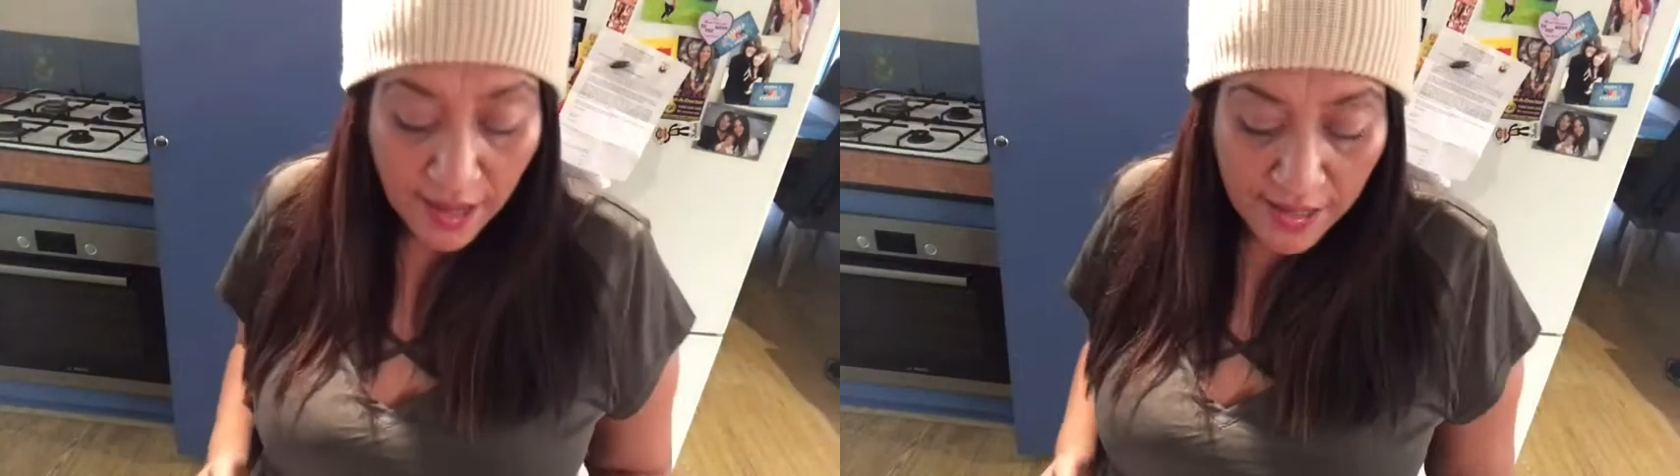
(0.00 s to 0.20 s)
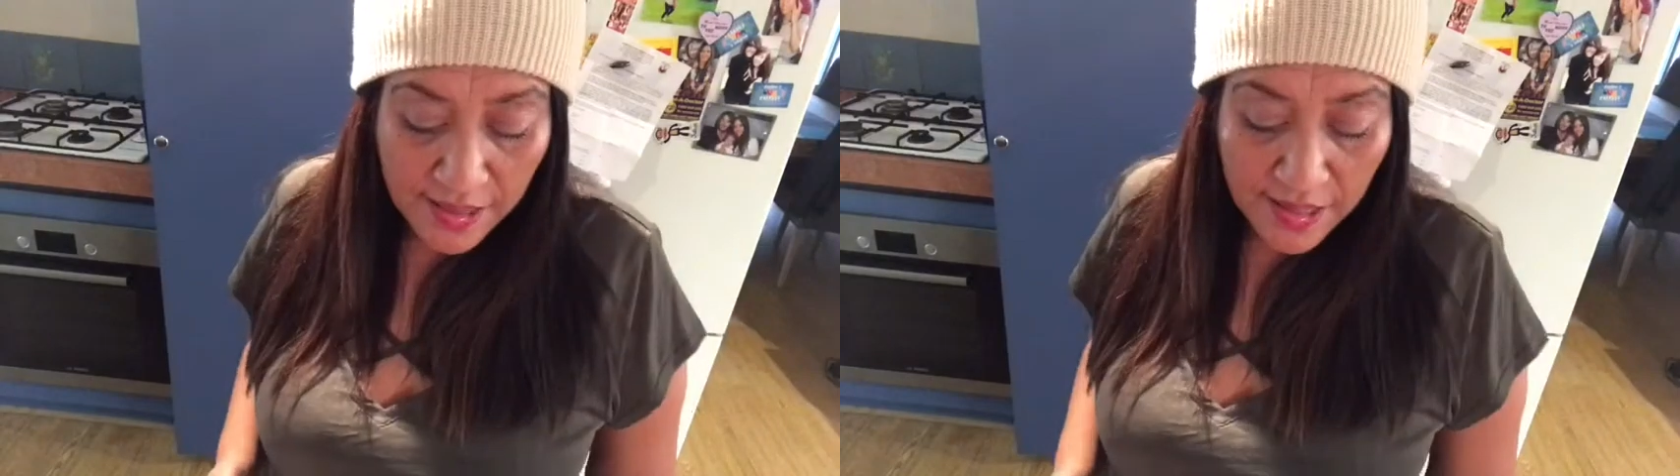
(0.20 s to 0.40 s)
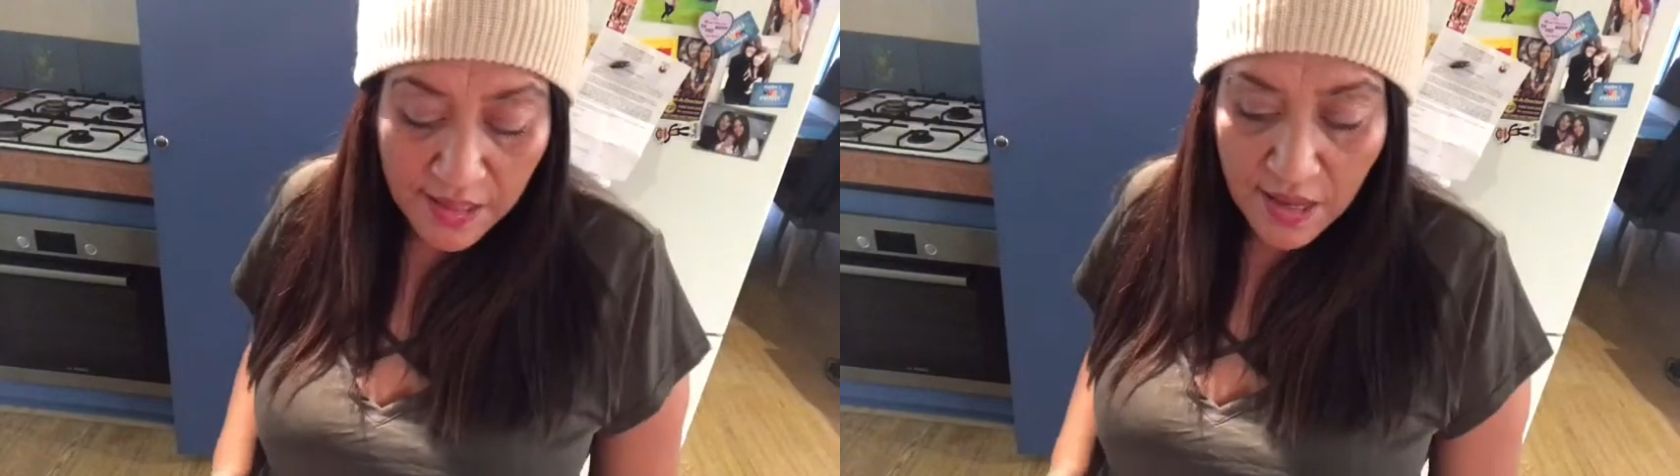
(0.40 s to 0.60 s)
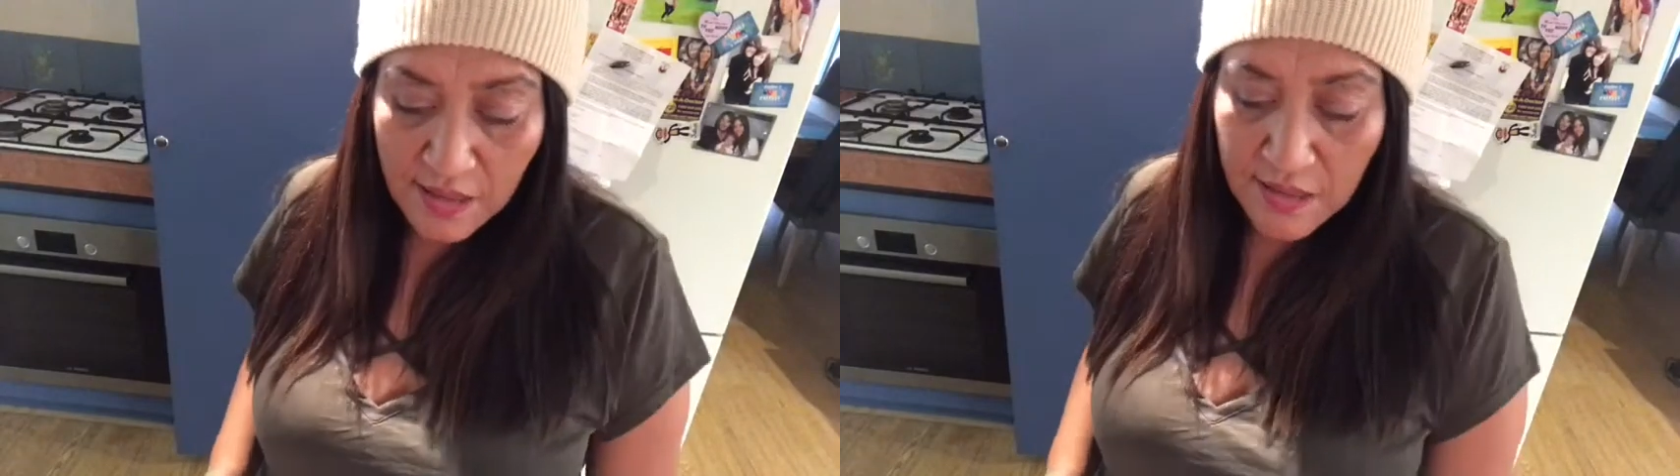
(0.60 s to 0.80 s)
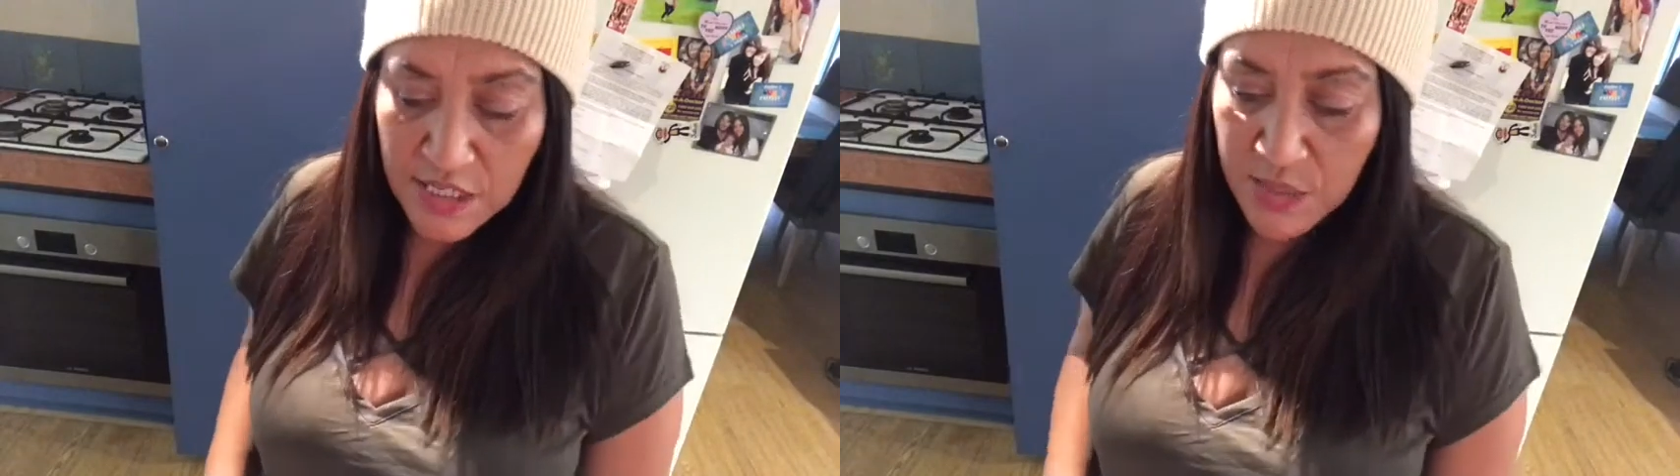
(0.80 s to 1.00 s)
And then
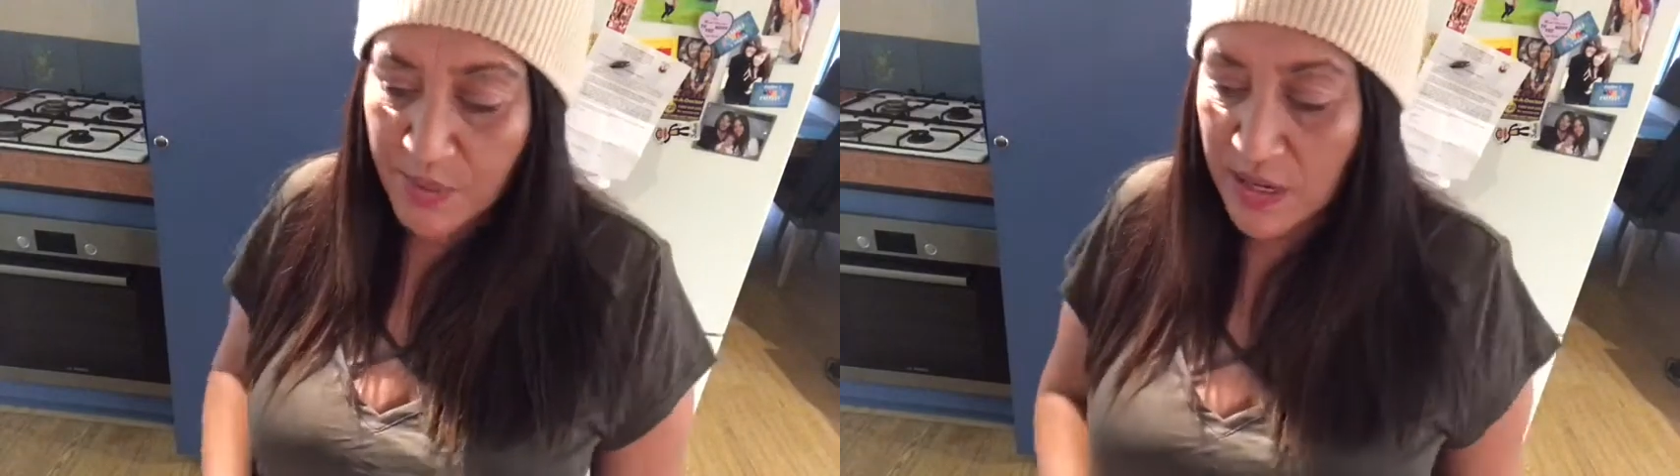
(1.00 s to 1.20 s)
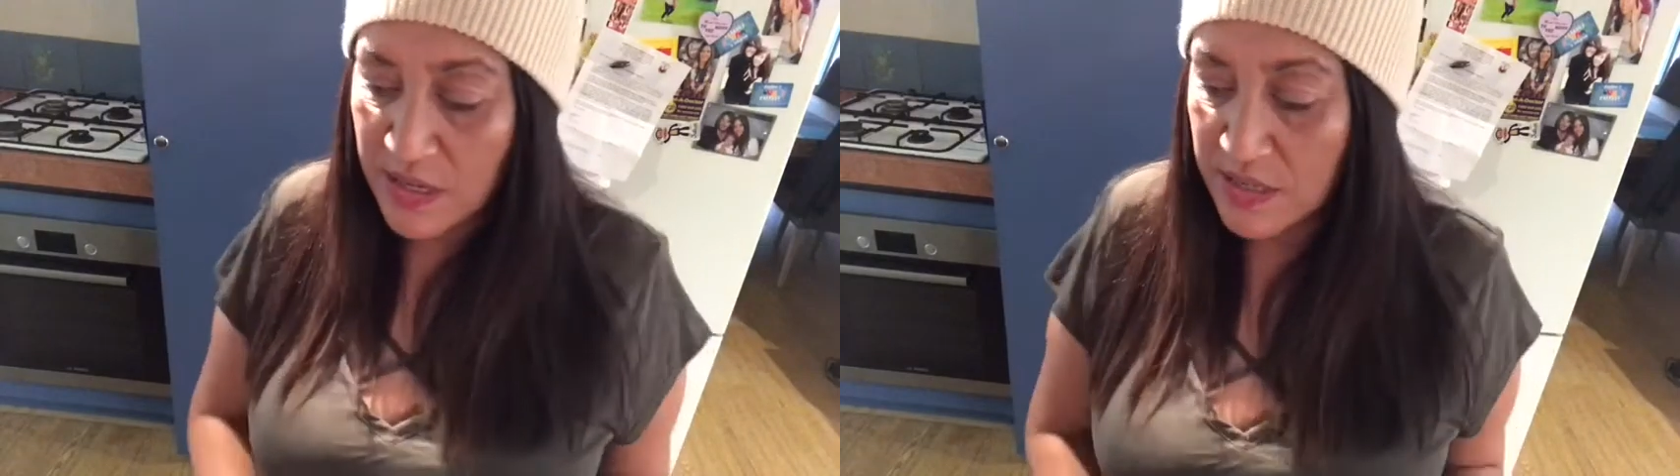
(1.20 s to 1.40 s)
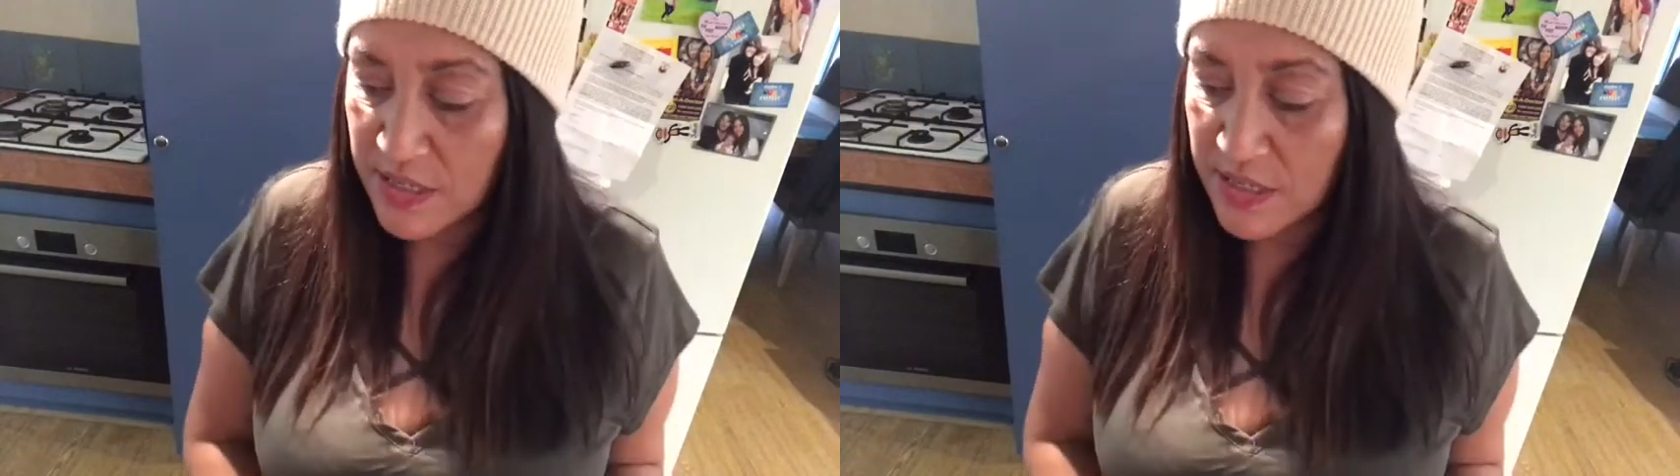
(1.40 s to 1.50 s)
yeah, that's about it.